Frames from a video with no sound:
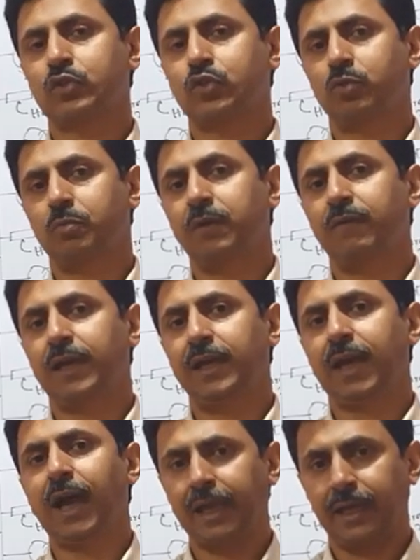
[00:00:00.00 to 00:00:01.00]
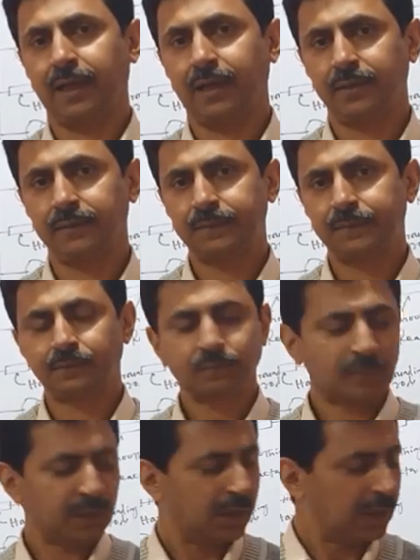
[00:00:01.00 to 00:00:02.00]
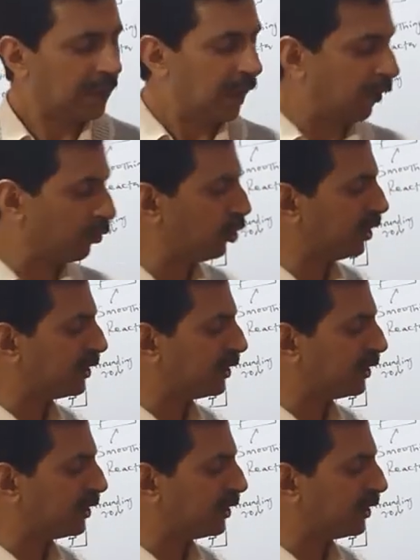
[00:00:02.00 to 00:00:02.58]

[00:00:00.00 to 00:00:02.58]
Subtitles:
should be very high. How do you